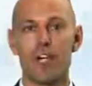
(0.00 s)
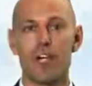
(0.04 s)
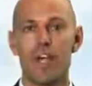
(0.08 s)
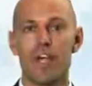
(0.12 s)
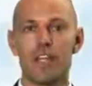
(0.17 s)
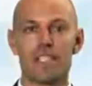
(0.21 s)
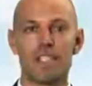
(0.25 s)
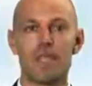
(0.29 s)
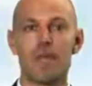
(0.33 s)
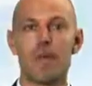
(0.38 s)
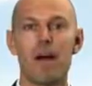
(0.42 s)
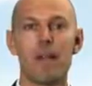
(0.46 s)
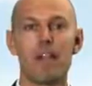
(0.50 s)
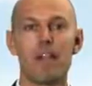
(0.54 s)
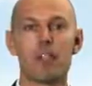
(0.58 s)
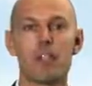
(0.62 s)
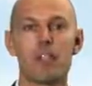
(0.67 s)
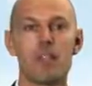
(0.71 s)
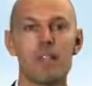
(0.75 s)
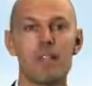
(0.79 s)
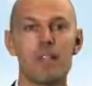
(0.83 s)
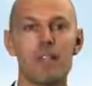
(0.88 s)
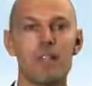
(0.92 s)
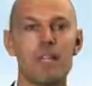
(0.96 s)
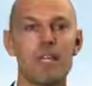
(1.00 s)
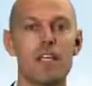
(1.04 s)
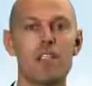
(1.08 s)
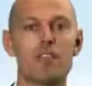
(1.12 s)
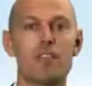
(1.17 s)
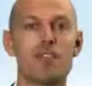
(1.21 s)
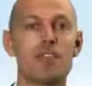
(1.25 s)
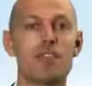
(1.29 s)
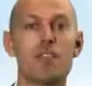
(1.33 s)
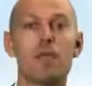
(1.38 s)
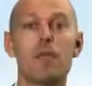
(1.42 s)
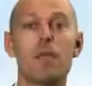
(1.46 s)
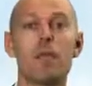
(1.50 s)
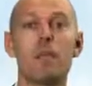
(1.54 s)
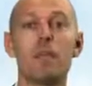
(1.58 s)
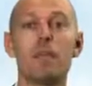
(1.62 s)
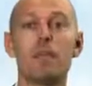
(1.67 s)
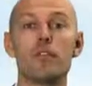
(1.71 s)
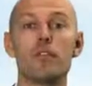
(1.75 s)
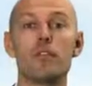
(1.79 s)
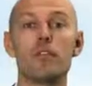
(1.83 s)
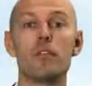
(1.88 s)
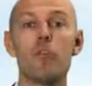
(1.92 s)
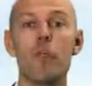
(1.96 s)
as the minor trend tends to simply be
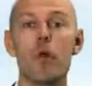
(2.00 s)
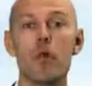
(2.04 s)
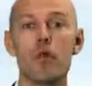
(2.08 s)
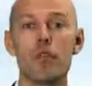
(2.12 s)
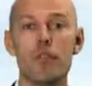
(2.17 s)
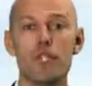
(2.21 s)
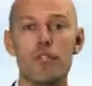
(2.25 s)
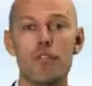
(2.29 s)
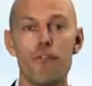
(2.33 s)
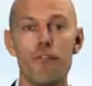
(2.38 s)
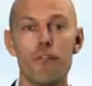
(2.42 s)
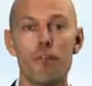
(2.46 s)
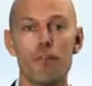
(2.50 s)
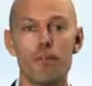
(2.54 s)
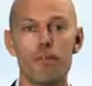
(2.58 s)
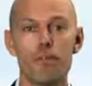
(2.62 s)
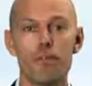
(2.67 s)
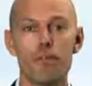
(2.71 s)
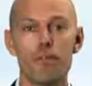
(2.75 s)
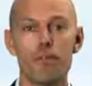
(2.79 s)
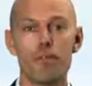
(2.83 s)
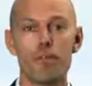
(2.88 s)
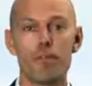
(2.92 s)
too noisy for them.